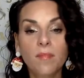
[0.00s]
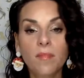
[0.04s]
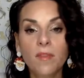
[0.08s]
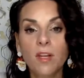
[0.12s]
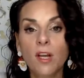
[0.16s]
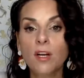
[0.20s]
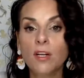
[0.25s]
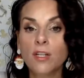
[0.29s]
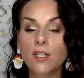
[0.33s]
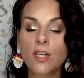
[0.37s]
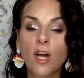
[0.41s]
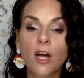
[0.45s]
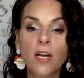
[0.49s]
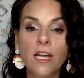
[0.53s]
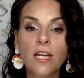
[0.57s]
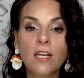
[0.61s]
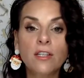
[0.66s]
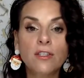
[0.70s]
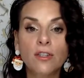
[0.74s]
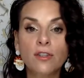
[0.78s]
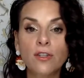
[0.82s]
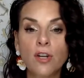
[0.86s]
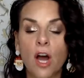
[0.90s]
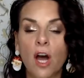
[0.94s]
our stockings
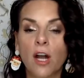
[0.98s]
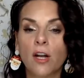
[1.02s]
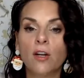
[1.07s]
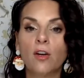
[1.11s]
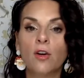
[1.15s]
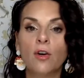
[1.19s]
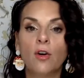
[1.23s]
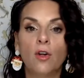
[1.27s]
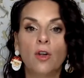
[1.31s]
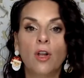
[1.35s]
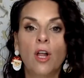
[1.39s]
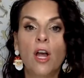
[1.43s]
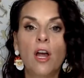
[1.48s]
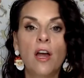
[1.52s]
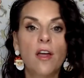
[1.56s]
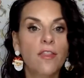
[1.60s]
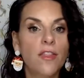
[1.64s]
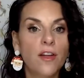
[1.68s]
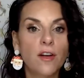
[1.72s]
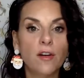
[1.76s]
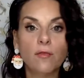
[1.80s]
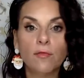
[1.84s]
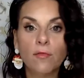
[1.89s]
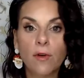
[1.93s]
are nautical.
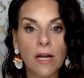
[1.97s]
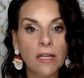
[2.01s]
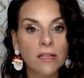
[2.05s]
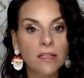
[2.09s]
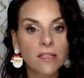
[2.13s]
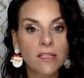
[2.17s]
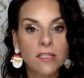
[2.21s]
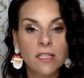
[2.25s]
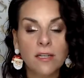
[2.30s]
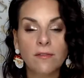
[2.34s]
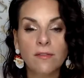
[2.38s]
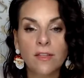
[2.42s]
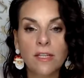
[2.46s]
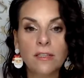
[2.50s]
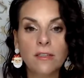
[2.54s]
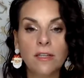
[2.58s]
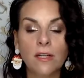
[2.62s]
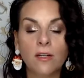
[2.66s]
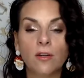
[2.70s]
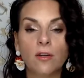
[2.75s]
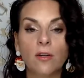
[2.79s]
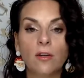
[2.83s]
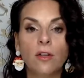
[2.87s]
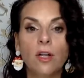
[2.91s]
They're relatively
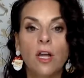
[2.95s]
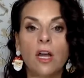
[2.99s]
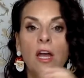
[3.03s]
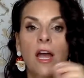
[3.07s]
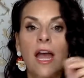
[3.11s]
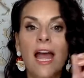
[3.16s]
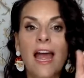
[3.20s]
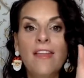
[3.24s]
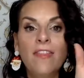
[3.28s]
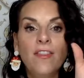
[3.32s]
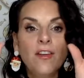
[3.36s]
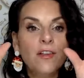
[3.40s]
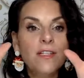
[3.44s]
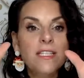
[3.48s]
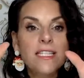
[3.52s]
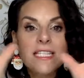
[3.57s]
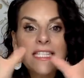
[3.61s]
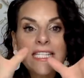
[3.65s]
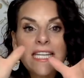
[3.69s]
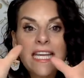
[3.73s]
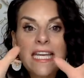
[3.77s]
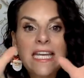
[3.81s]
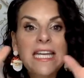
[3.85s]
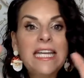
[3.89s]
little and they're
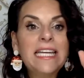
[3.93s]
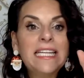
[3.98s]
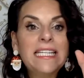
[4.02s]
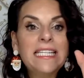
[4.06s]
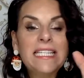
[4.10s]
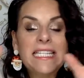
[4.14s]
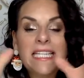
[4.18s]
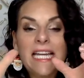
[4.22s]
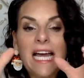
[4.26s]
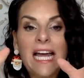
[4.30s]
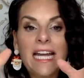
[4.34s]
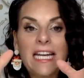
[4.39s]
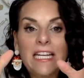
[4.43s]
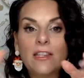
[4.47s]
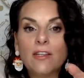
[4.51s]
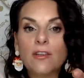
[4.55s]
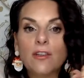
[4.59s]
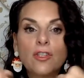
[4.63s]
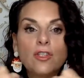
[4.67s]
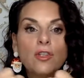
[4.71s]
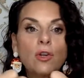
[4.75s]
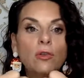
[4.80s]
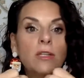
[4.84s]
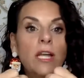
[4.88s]
skinny and tight.
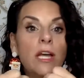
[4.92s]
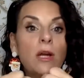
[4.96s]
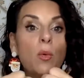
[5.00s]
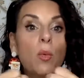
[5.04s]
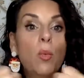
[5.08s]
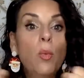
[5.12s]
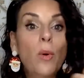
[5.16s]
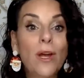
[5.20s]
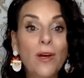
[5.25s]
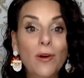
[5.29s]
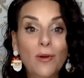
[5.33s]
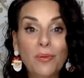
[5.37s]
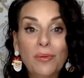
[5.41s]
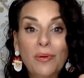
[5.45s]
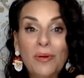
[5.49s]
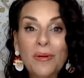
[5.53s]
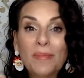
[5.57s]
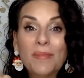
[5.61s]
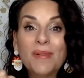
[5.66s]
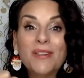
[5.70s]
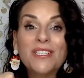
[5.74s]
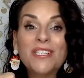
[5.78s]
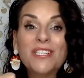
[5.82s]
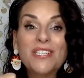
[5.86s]
There's no like wiggle room
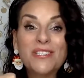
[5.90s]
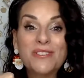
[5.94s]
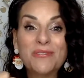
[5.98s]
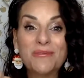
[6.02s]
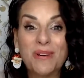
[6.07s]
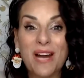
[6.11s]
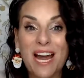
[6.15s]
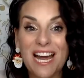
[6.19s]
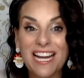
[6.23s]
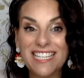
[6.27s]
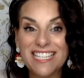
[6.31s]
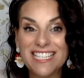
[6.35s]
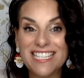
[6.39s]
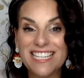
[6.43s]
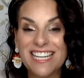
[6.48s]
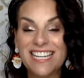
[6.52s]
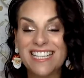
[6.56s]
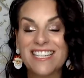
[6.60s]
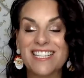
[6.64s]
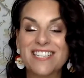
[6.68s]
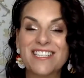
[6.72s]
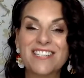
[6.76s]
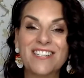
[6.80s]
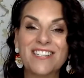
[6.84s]
or stretch in
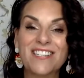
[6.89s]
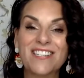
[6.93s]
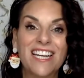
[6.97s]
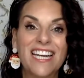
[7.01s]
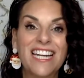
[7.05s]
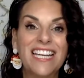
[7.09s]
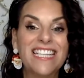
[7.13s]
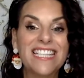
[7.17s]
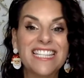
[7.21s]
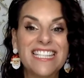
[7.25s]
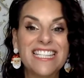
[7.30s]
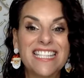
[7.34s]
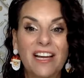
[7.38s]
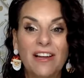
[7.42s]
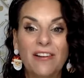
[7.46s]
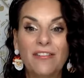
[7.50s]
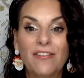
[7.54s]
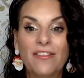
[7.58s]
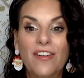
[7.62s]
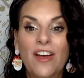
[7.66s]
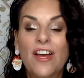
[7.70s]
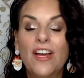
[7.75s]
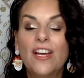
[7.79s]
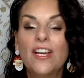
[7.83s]
the stocking
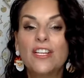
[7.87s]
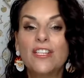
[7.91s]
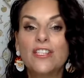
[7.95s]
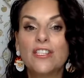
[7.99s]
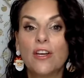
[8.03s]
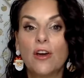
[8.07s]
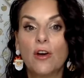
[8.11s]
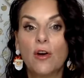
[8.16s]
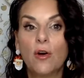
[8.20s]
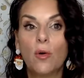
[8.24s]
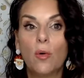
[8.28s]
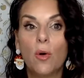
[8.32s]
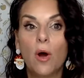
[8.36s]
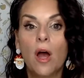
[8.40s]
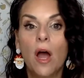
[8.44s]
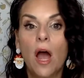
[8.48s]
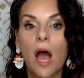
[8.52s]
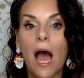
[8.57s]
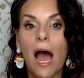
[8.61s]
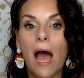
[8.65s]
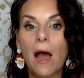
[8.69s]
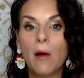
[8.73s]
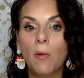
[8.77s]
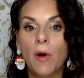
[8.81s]
itself. So
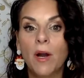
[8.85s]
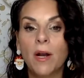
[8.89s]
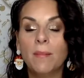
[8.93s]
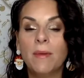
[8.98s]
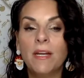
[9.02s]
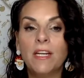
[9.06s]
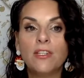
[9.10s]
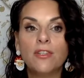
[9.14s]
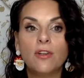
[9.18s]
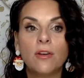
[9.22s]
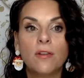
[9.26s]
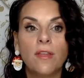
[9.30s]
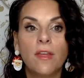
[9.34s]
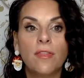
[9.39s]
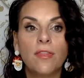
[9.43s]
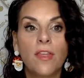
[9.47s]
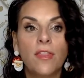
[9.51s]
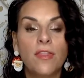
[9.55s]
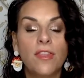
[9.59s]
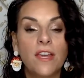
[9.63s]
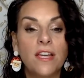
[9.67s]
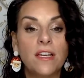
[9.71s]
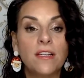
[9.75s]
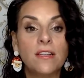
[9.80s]
I want to make sure that
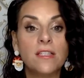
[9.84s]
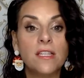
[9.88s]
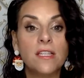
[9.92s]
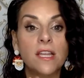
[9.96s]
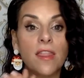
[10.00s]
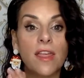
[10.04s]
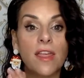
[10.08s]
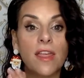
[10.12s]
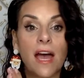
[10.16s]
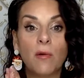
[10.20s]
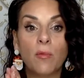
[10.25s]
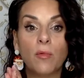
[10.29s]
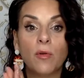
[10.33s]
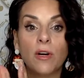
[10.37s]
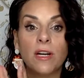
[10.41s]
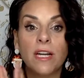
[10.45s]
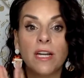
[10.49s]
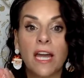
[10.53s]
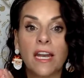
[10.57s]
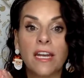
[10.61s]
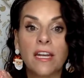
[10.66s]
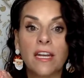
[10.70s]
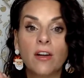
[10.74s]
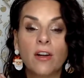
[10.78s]
the things that we're
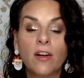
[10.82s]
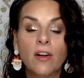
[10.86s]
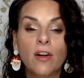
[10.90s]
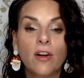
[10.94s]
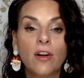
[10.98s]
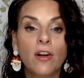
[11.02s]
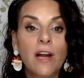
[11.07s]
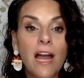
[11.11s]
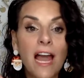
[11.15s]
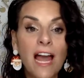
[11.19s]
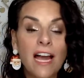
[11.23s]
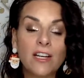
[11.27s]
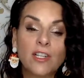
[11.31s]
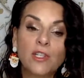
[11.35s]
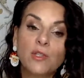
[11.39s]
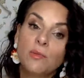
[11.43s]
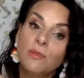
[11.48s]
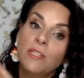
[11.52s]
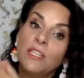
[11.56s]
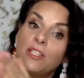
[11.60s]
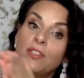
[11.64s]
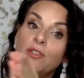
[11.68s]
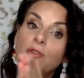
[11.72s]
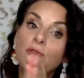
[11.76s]
getting her
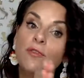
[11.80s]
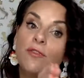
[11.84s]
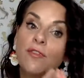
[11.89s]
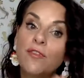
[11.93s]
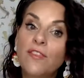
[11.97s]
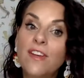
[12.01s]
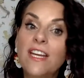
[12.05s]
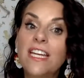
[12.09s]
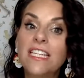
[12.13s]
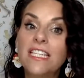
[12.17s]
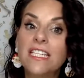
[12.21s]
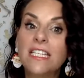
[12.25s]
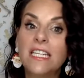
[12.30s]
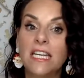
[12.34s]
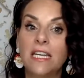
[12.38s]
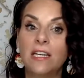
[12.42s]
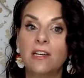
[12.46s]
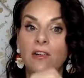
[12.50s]
actually do fit in